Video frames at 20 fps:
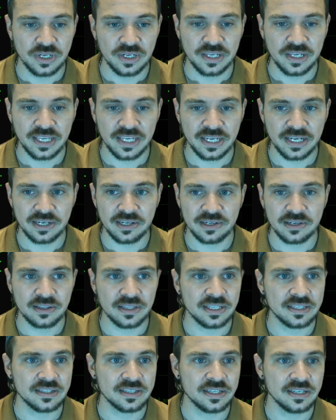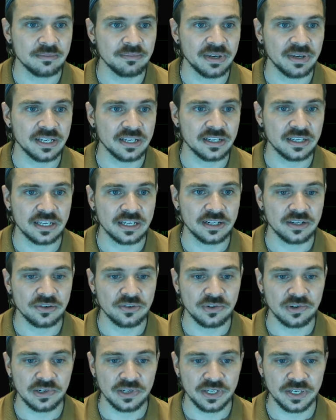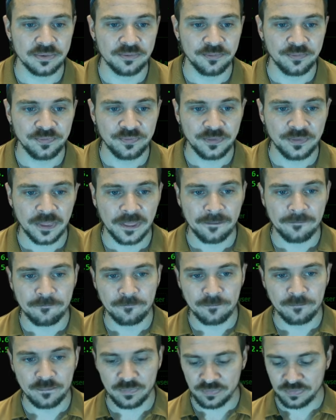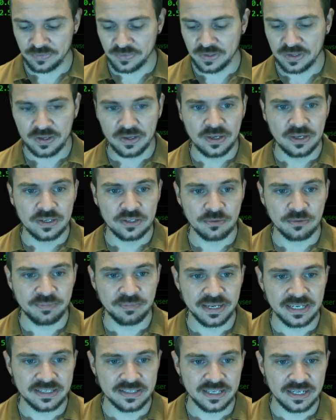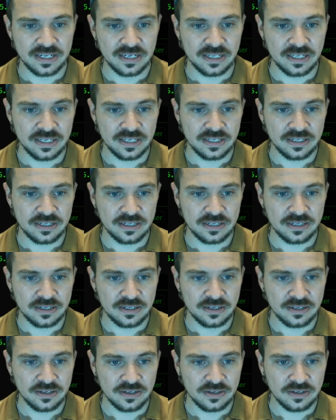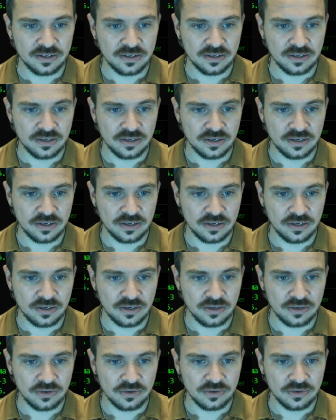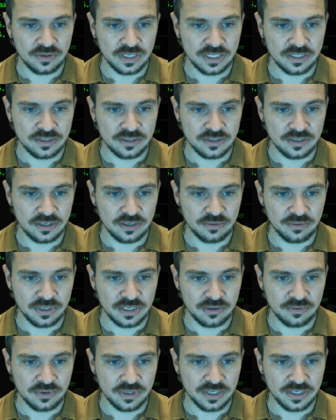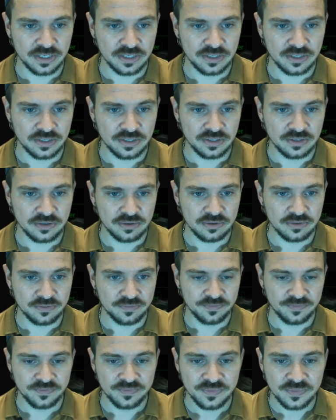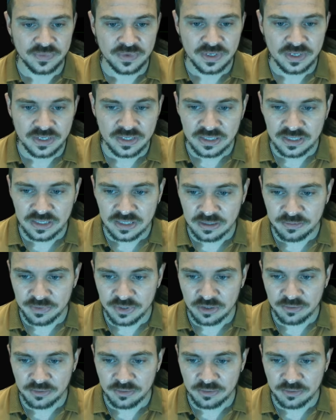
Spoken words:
here. Let's see, made a git ignore. Good. So paste that in. Oh, that's not what I wanted to do. Let me go